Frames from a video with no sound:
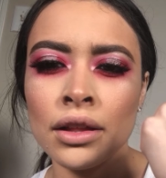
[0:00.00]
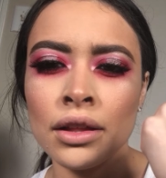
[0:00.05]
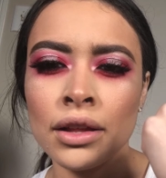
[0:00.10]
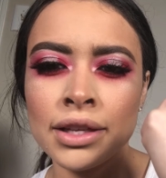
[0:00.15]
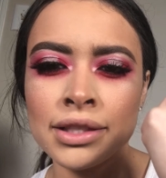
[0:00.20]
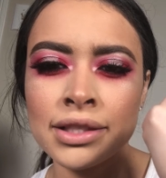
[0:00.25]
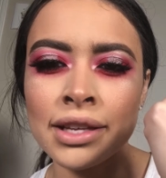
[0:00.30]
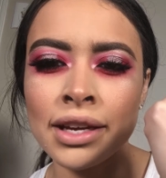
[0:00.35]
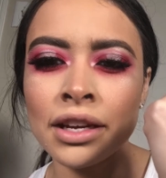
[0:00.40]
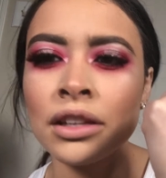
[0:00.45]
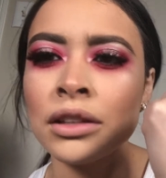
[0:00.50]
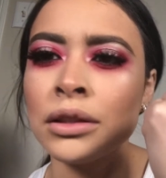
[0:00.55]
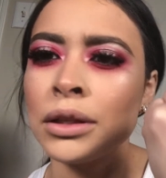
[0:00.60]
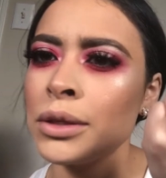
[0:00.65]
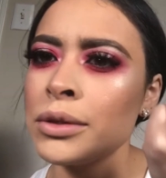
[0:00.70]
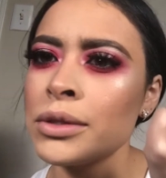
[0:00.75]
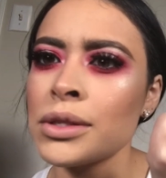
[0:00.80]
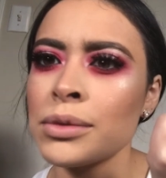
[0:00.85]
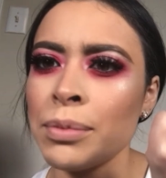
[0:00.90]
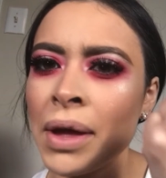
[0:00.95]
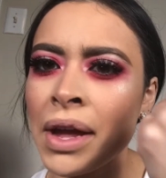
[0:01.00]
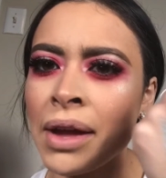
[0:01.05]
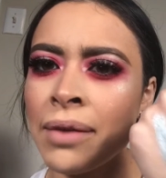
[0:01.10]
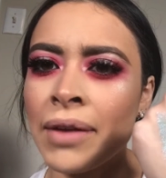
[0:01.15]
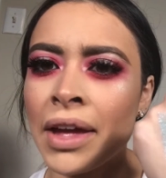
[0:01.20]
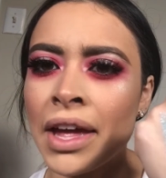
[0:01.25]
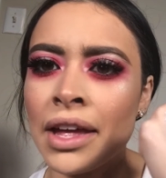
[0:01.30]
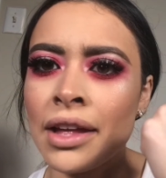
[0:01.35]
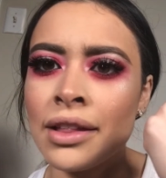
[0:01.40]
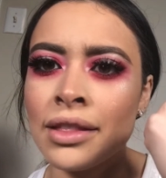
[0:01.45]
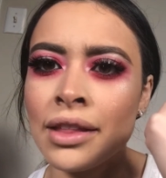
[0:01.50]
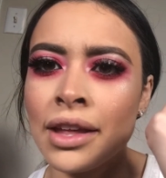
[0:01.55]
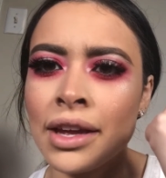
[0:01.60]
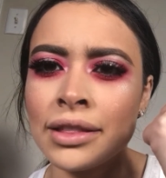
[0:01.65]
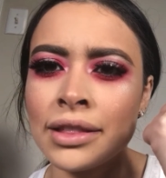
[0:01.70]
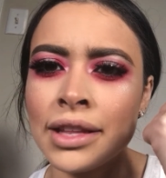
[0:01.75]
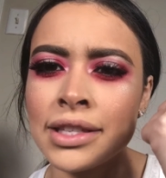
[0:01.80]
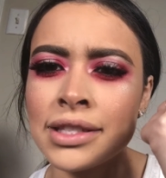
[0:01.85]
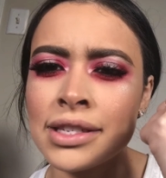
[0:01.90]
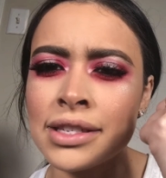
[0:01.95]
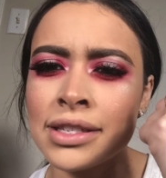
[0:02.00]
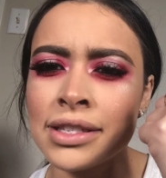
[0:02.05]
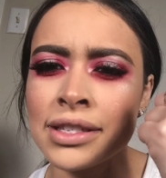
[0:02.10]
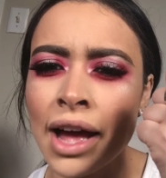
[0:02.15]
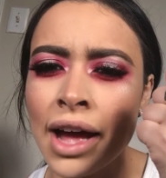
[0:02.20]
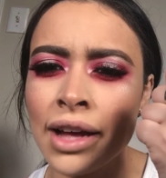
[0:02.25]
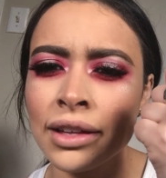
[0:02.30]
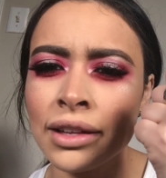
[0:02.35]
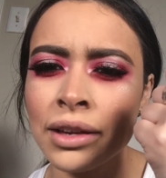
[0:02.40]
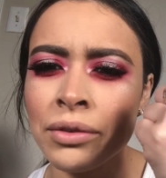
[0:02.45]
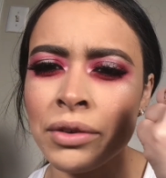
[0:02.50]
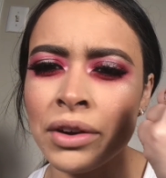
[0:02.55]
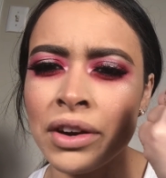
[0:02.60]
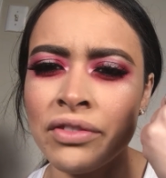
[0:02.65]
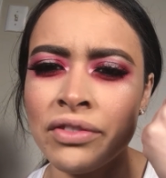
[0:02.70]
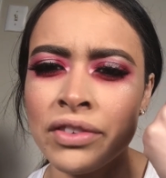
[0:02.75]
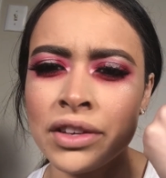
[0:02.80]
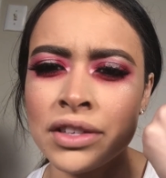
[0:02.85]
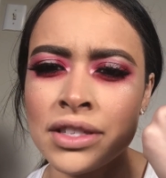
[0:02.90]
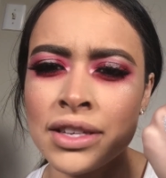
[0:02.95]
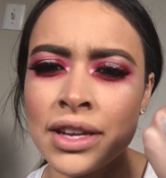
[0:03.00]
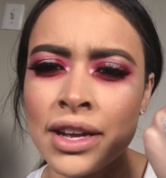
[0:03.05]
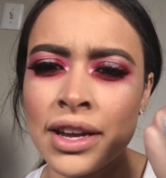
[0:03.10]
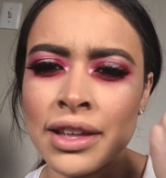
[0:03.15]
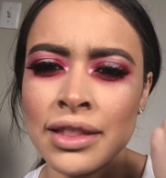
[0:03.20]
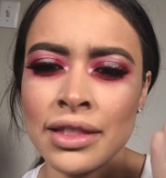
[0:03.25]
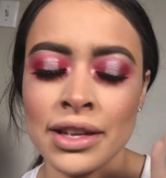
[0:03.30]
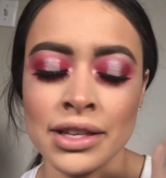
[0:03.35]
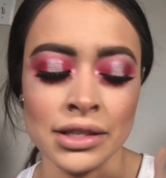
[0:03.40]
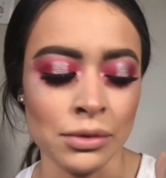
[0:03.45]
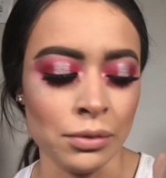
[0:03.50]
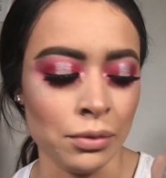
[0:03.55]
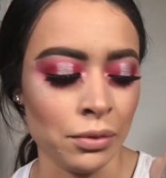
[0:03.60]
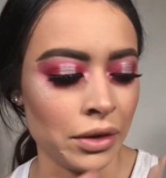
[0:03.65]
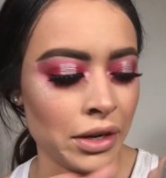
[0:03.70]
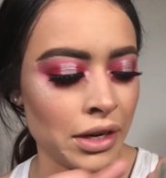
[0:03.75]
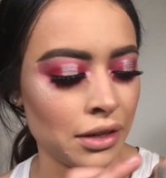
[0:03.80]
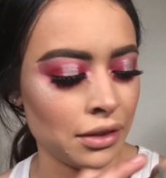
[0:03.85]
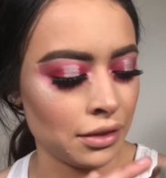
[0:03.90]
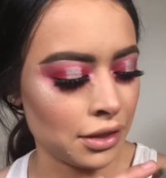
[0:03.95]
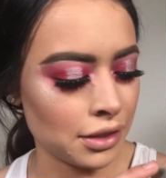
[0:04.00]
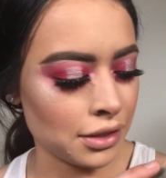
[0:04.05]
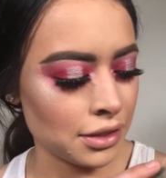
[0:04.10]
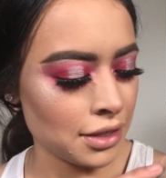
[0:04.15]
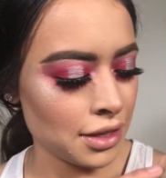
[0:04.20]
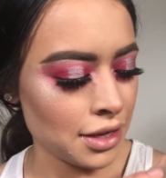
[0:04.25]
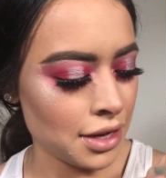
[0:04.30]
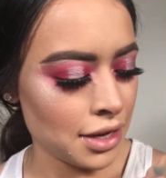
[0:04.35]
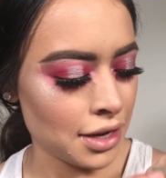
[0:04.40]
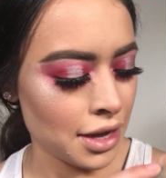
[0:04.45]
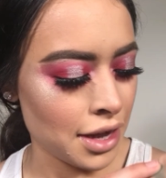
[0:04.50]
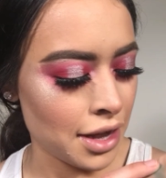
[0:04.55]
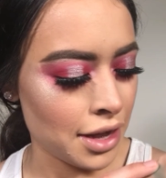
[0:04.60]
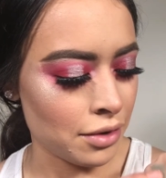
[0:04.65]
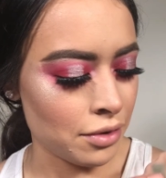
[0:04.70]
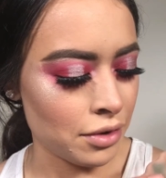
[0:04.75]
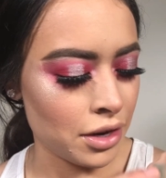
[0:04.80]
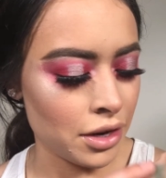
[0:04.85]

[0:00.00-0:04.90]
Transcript: It's like a loose pigment. Like, that's exactly what it feels like, and that's what it looks like. I don't